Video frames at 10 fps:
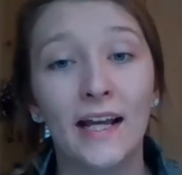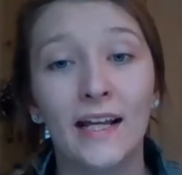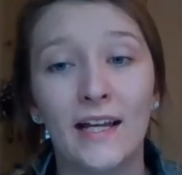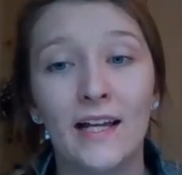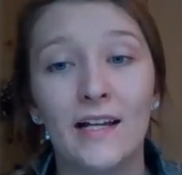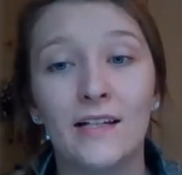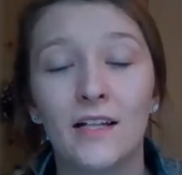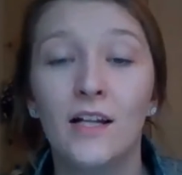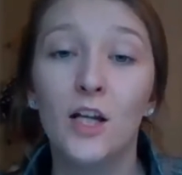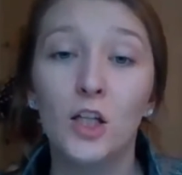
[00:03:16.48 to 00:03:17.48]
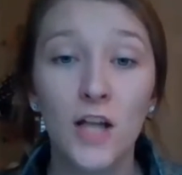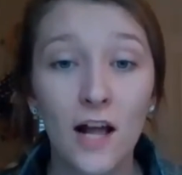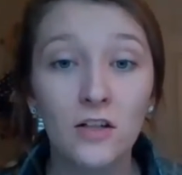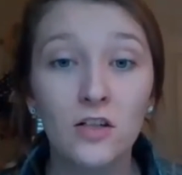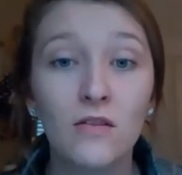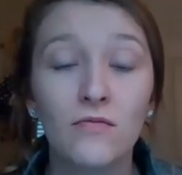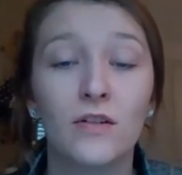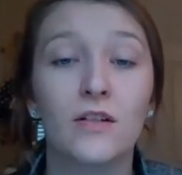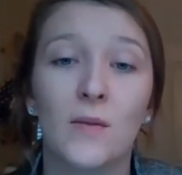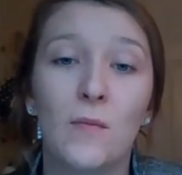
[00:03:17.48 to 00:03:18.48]
and challenging
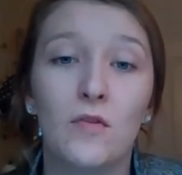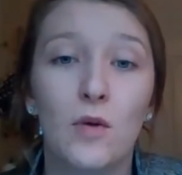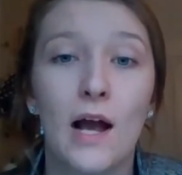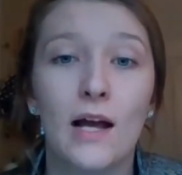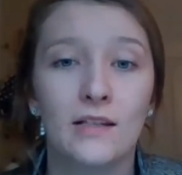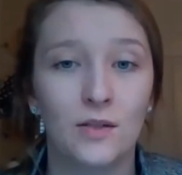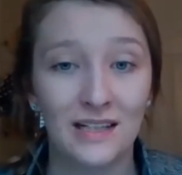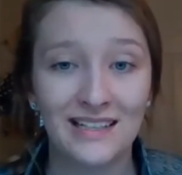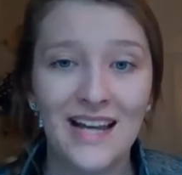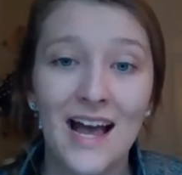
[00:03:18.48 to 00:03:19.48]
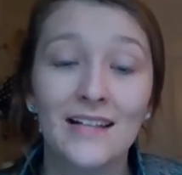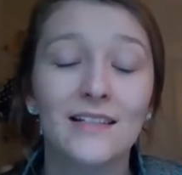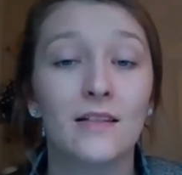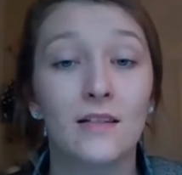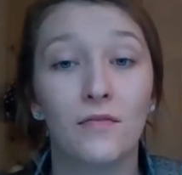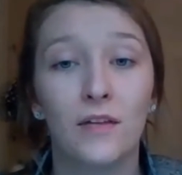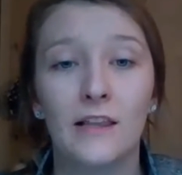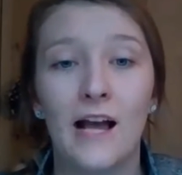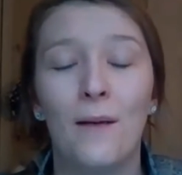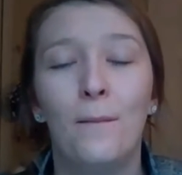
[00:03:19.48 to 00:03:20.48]
for some of you guys doing tests and stuff like
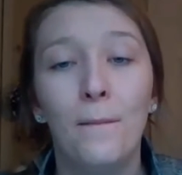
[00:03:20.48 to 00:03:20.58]
that.